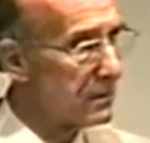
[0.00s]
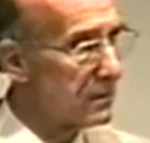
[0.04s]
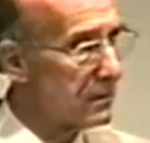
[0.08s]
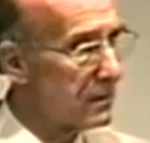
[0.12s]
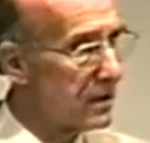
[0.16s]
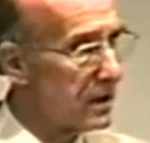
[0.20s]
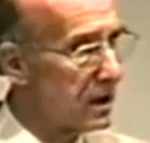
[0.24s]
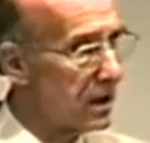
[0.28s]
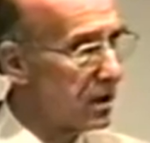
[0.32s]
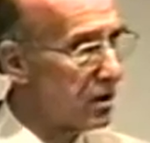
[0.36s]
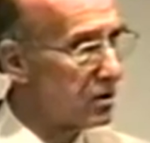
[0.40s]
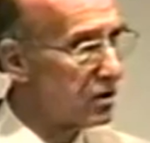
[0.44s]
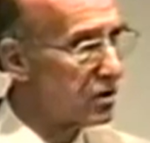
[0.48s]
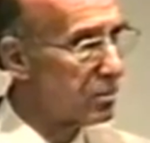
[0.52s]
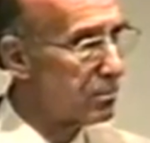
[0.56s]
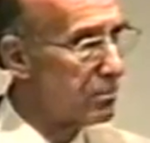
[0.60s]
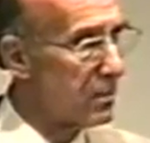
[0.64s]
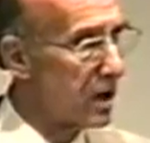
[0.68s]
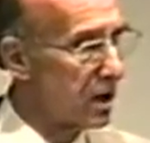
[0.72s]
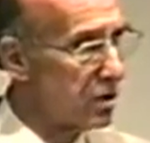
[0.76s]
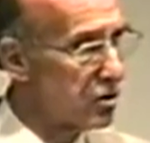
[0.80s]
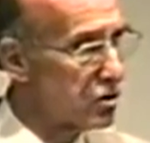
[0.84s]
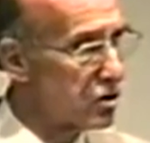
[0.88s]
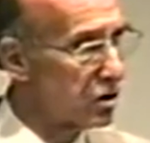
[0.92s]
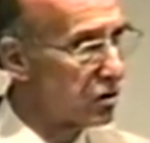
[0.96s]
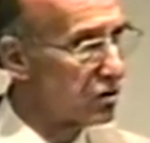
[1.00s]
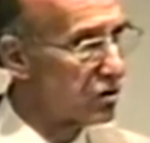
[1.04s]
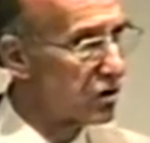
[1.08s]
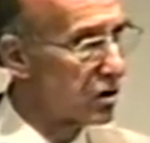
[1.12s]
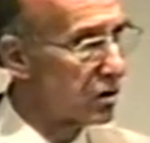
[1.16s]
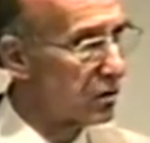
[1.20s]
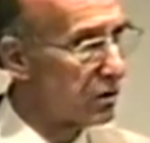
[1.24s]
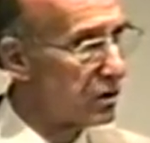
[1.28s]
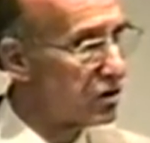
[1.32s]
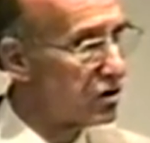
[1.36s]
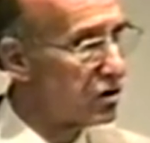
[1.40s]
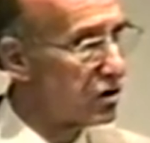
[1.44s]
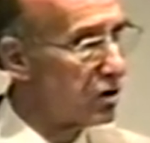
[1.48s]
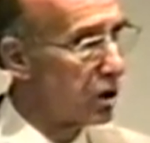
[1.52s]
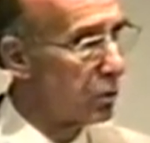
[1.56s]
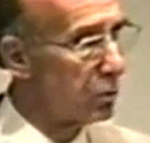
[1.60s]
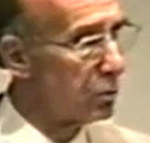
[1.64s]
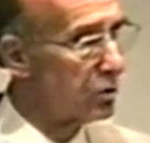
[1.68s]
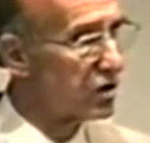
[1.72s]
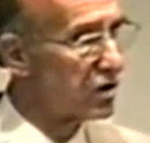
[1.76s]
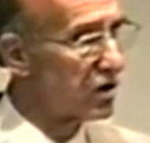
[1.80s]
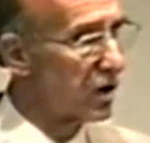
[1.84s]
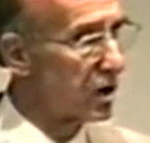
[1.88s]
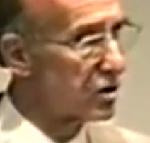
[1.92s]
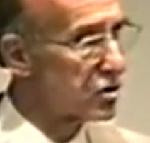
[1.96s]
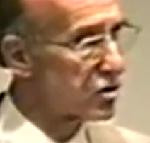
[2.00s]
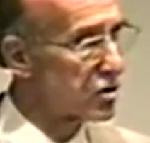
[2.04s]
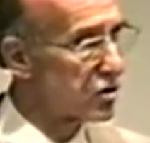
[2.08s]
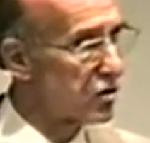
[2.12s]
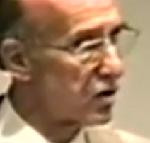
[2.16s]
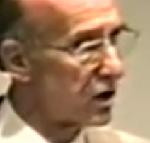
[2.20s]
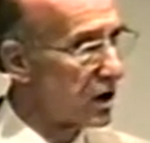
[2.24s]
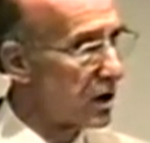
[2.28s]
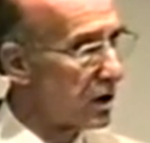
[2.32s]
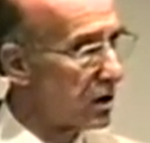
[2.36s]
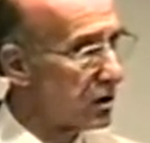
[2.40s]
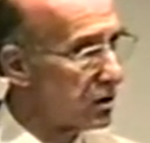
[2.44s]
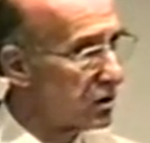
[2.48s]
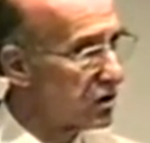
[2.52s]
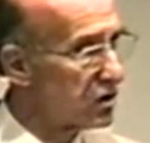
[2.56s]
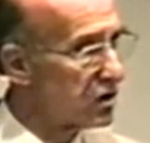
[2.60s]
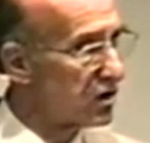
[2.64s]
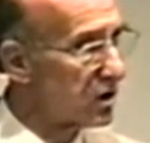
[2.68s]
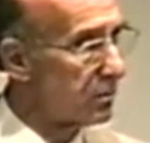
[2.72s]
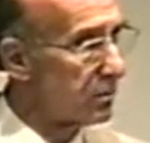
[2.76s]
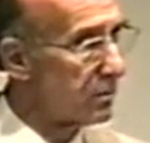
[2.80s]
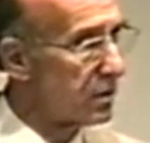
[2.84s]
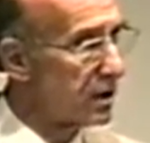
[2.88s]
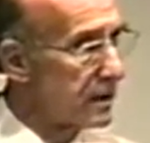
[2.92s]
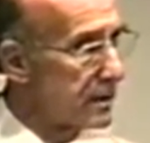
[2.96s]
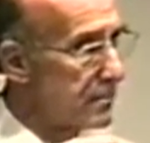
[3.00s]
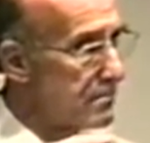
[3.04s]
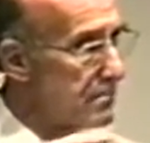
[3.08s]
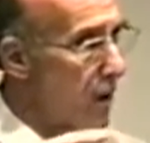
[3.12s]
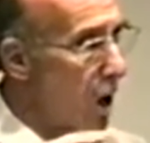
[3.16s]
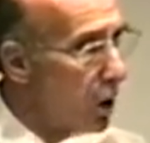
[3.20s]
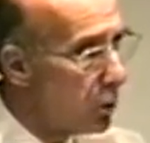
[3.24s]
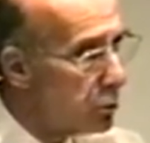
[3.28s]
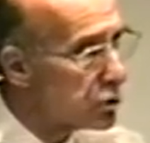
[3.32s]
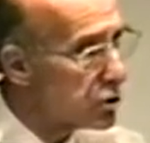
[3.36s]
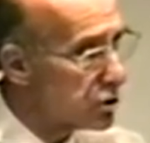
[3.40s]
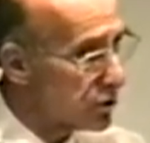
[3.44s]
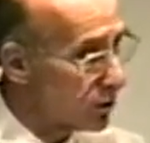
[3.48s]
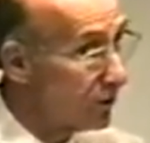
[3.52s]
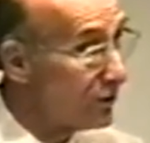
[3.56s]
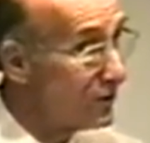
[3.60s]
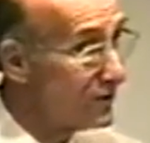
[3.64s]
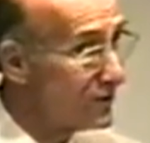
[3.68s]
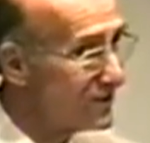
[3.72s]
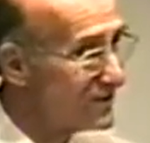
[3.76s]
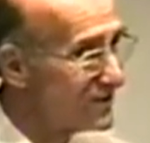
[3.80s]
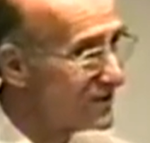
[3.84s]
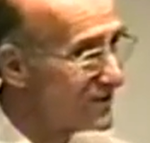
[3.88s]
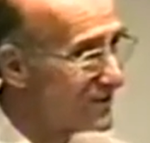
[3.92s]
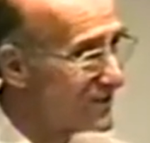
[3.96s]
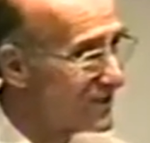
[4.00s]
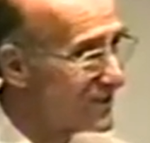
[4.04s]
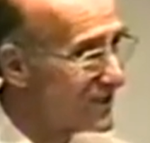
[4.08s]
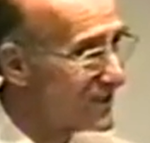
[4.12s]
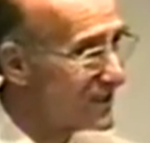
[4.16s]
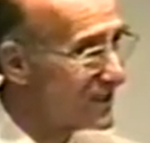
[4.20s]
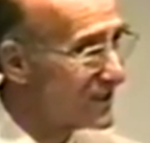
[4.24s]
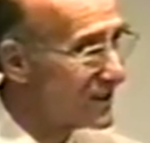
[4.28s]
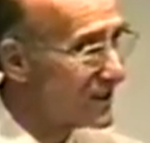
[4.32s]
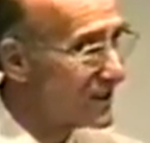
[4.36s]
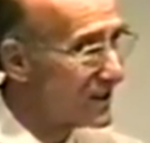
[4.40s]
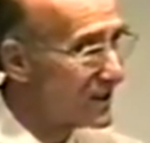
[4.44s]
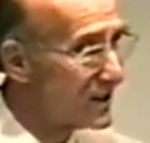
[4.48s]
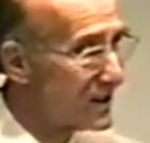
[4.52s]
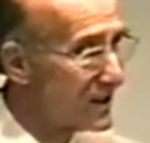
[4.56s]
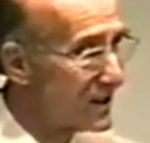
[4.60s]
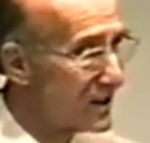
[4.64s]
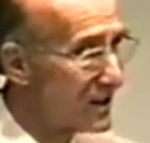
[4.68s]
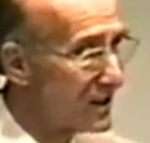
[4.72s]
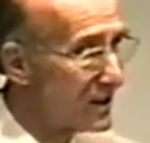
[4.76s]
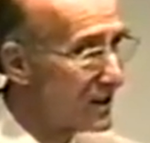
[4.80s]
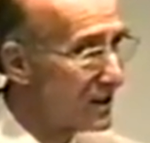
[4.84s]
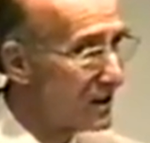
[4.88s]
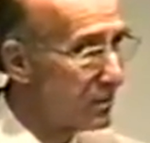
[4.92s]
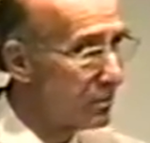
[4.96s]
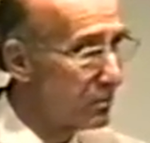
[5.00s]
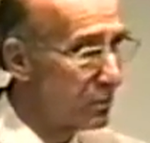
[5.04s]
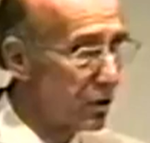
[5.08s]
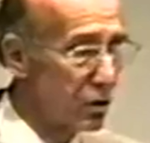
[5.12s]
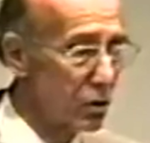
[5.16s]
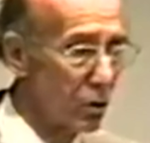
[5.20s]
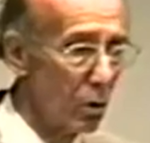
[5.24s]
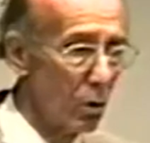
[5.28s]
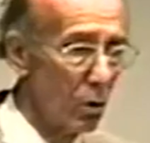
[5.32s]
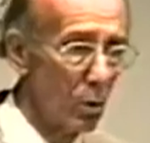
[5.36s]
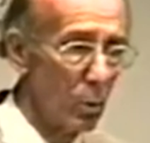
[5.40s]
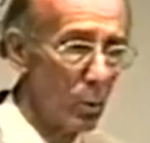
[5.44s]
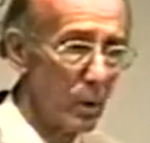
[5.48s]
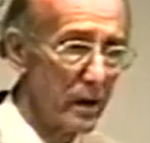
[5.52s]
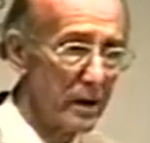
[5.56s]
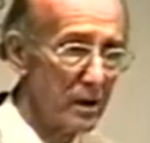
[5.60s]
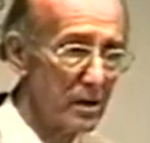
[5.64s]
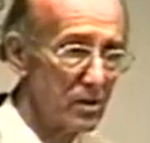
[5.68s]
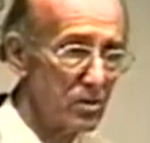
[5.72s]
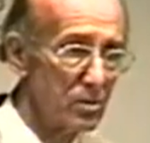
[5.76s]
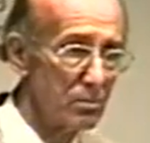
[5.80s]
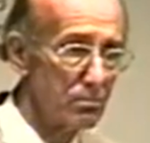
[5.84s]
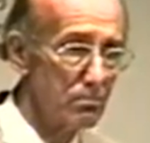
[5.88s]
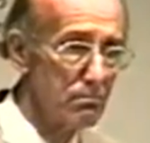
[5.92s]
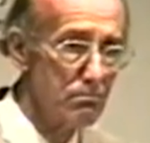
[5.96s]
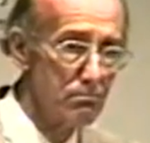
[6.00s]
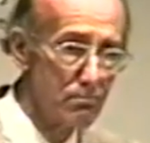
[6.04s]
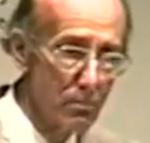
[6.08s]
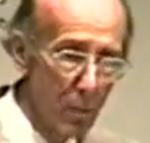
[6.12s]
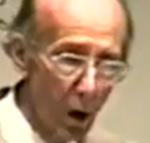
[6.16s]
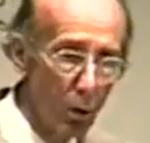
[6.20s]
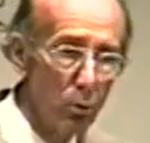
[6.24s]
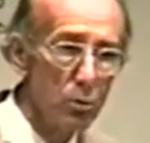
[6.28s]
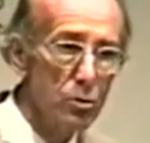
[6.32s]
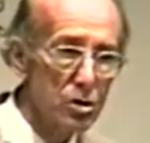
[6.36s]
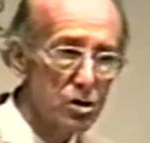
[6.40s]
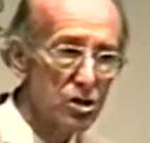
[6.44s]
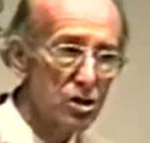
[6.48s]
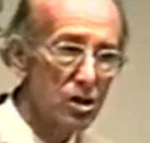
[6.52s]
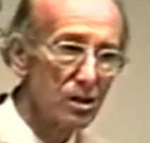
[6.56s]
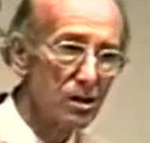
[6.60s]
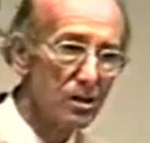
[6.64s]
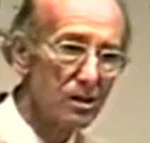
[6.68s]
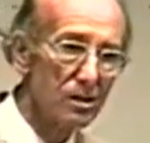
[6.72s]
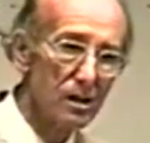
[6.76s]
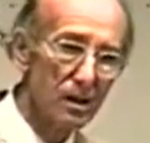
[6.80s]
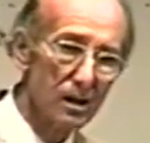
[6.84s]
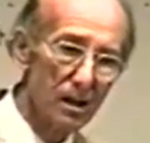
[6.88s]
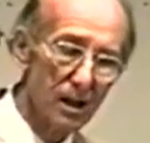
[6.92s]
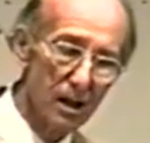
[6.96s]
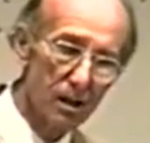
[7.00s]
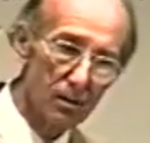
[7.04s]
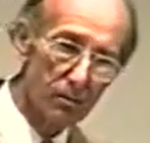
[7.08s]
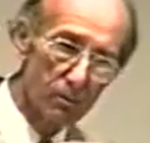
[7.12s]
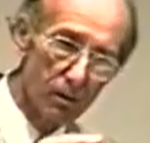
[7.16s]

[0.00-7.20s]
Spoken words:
inasmuch as there is no such thing as simply motion, but always motion in